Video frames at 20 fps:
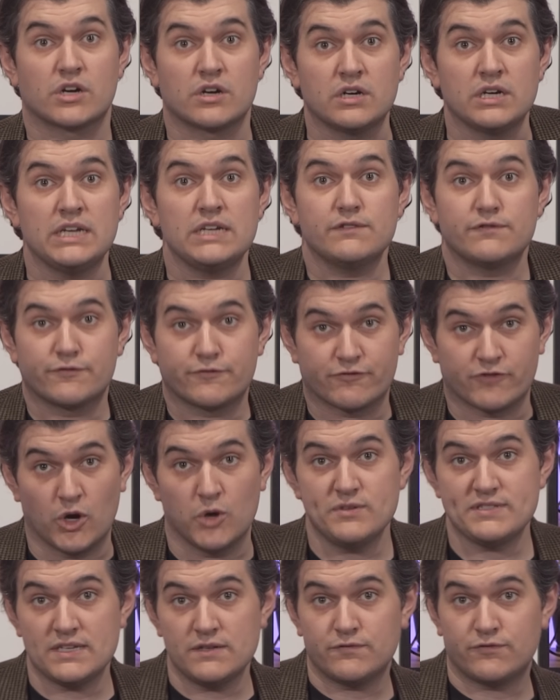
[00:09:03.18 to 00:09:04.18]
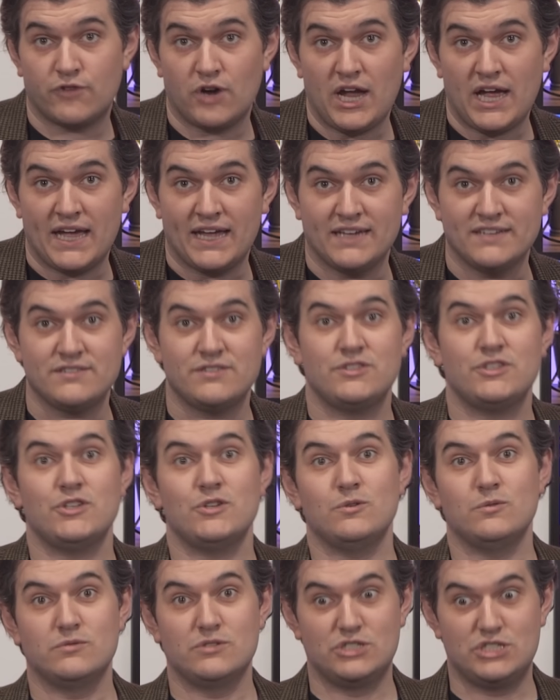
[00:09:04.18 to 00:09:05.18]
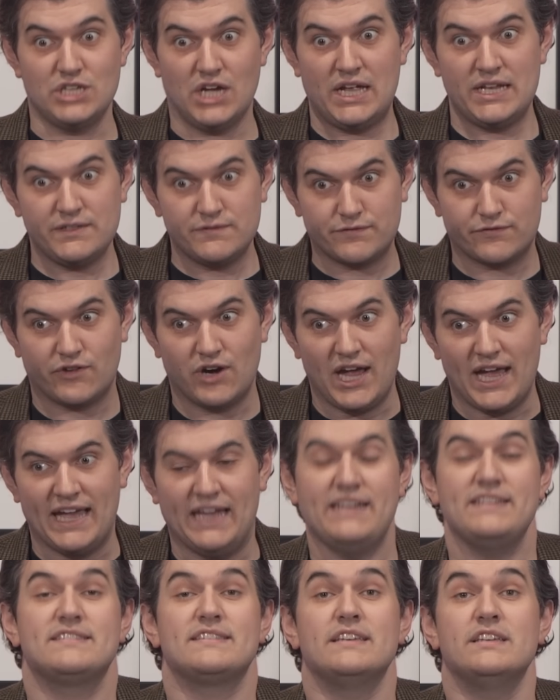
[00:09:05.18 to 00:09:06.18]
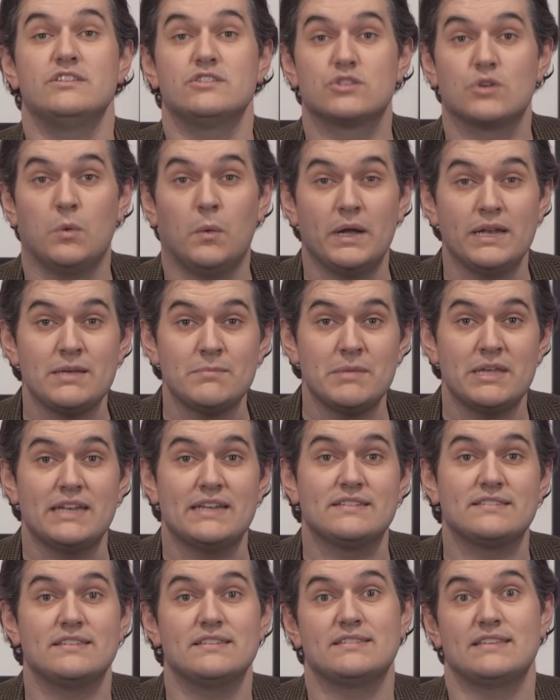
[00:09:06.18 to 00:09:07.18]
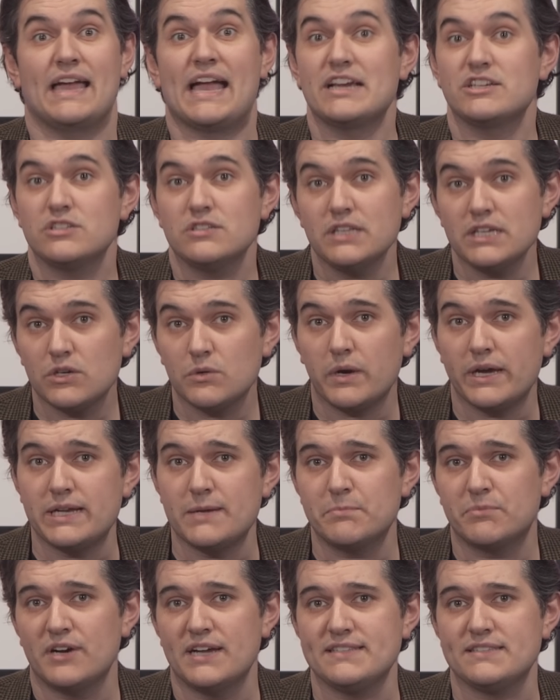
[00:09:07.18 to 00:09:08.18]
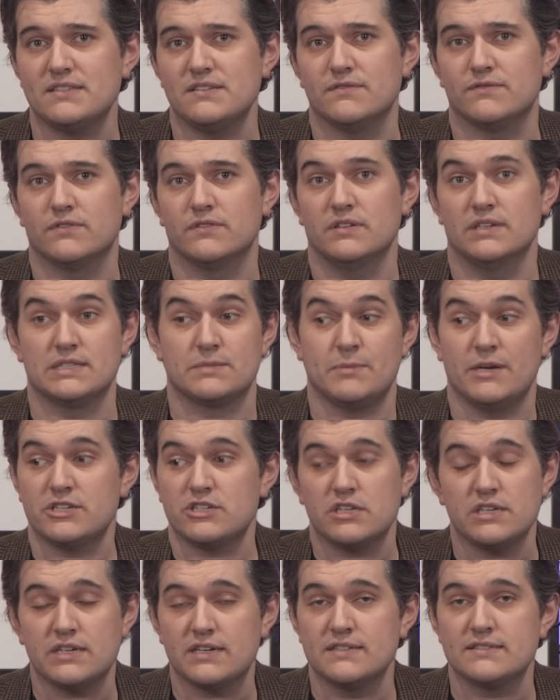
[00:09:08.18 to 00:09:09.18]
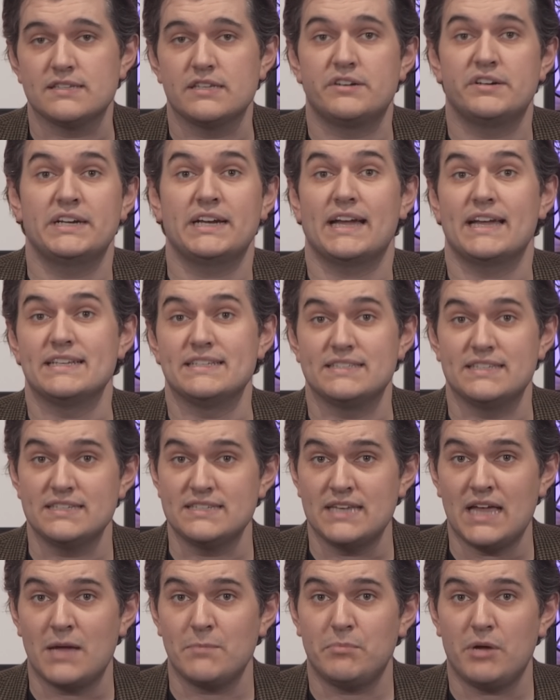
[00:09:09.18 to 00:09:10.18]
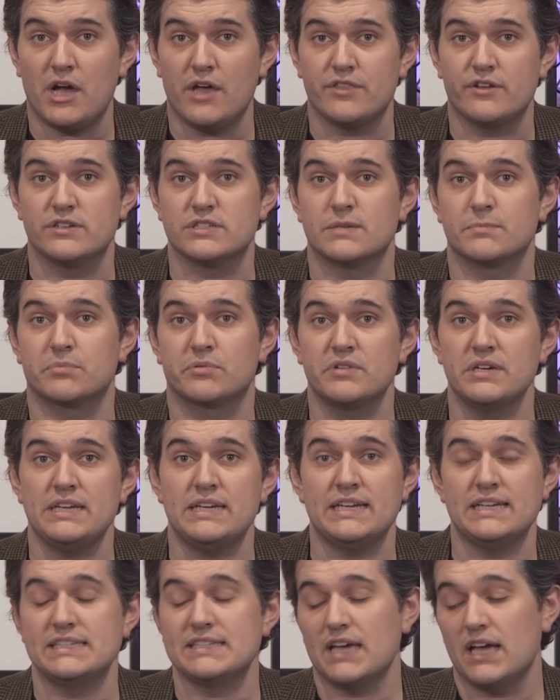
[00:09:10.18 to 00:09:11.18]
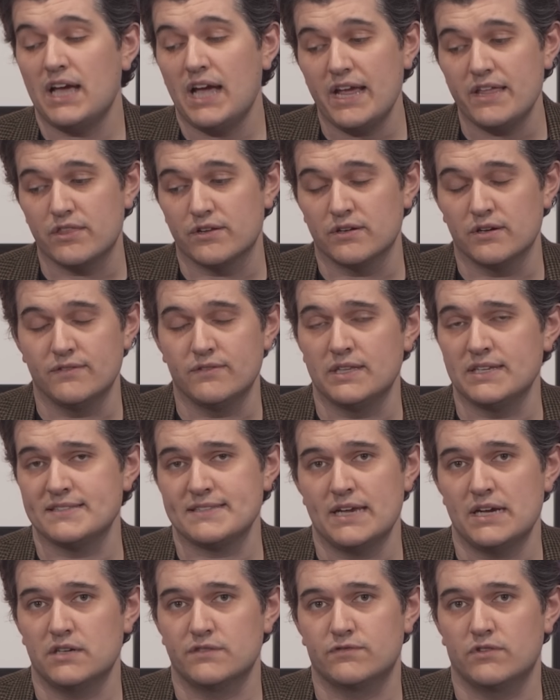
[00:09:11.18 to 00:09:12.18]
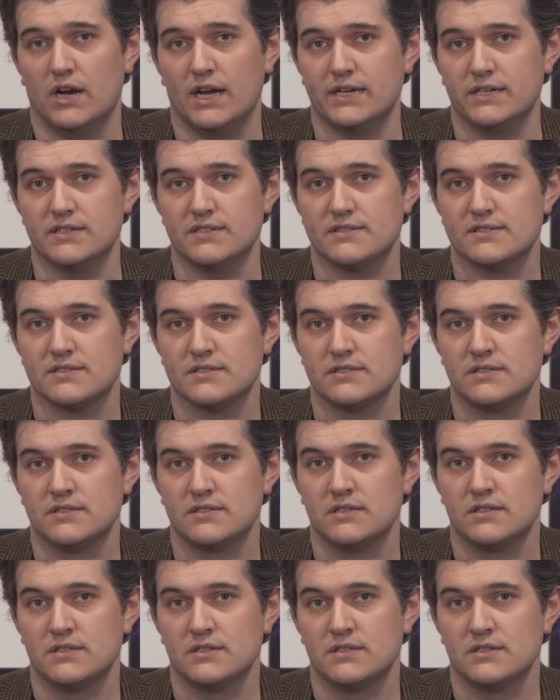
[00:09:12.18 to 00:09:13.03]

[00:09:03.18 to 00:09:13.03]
turning frozen fries to done fries in 20 minutes is actually quite impressive, especially considering I did not bother to preheat either of these air fryers.